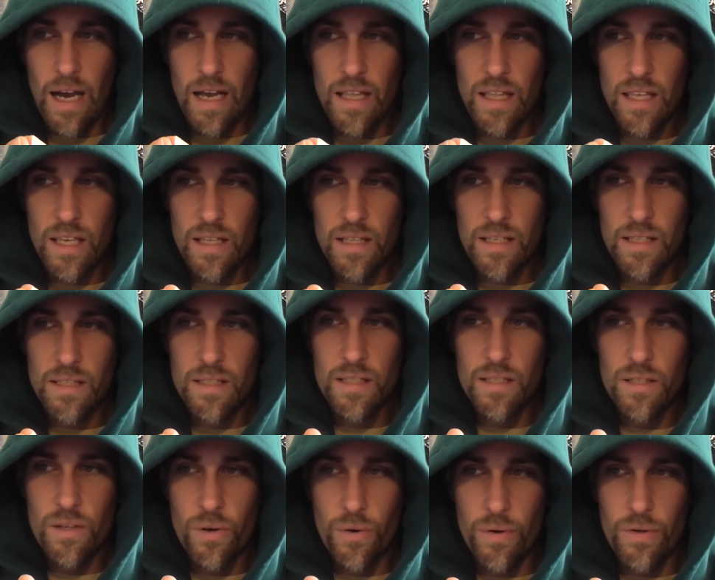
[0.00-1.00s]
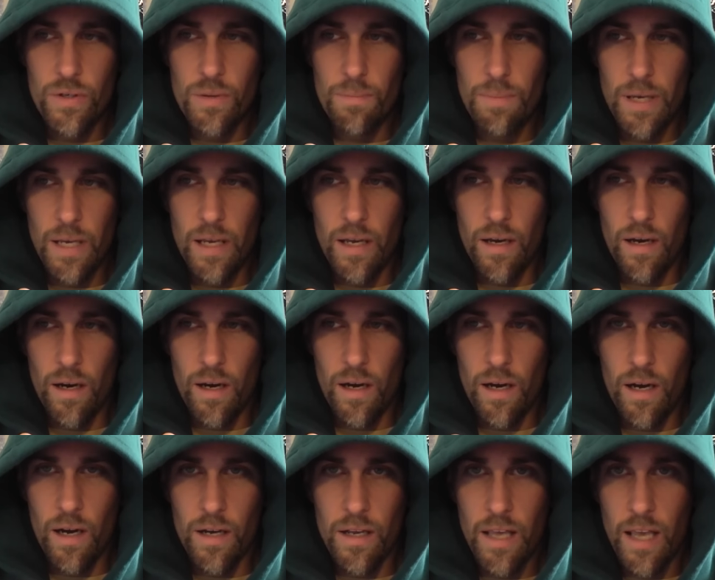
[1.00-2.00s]
I think this is going to be a,
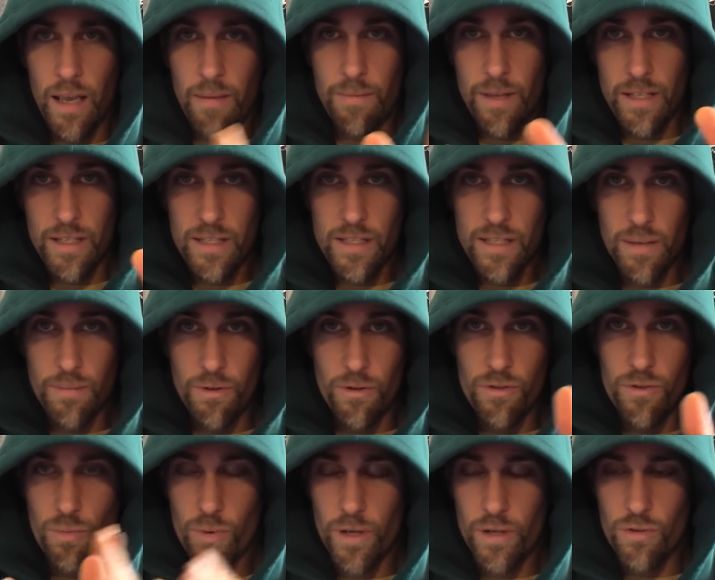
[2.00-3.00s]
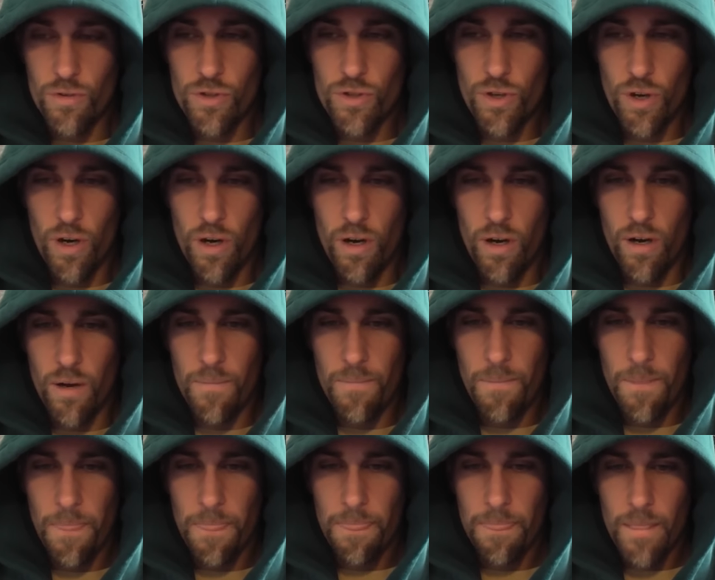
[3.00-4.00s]
a game that's similar to what you saw
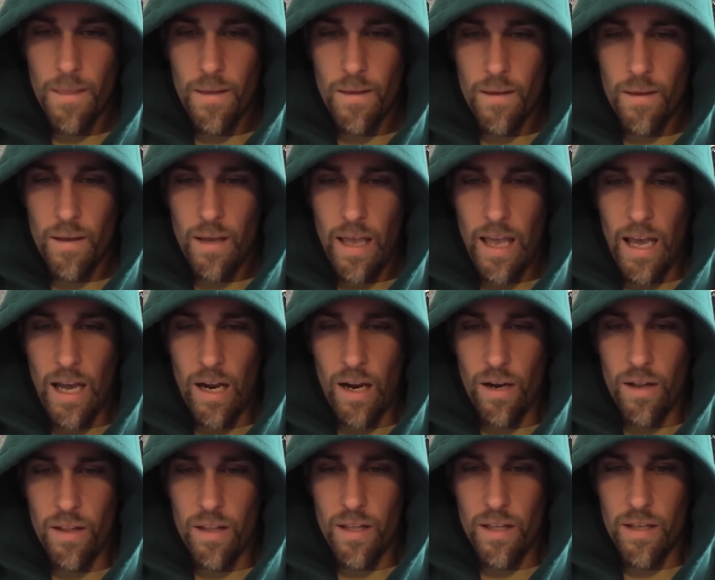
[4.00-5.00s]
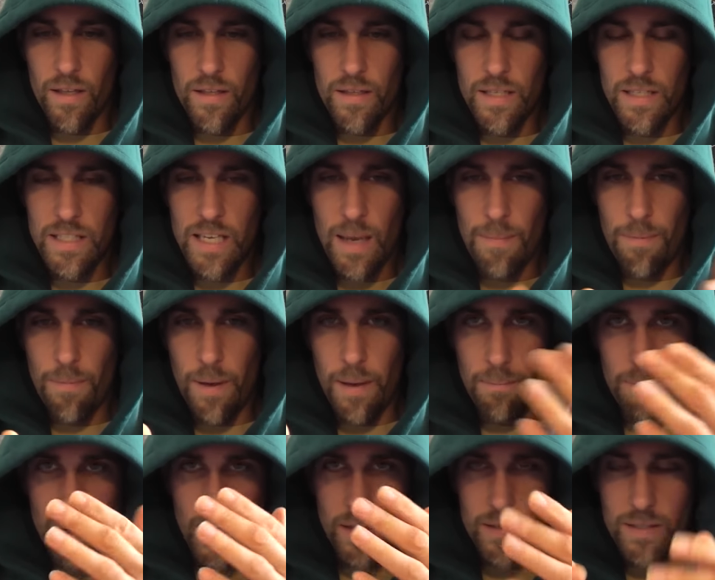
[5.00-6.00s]
out of the, the Tampa Bay
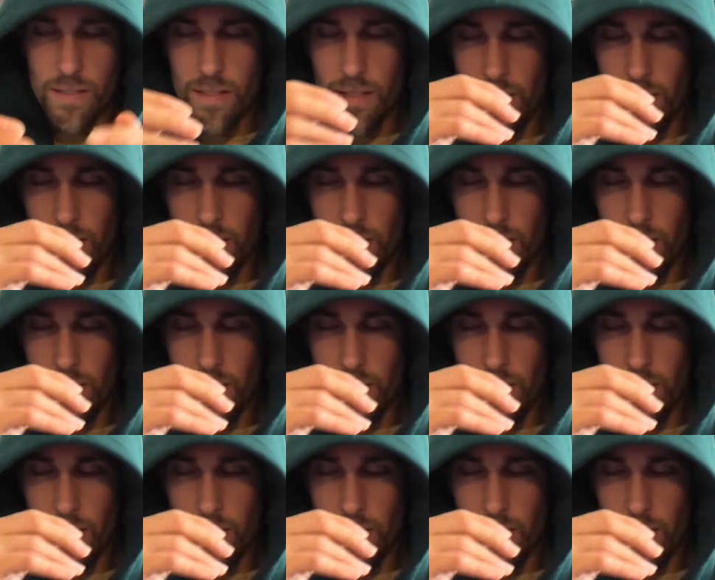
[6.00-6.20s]
Bucks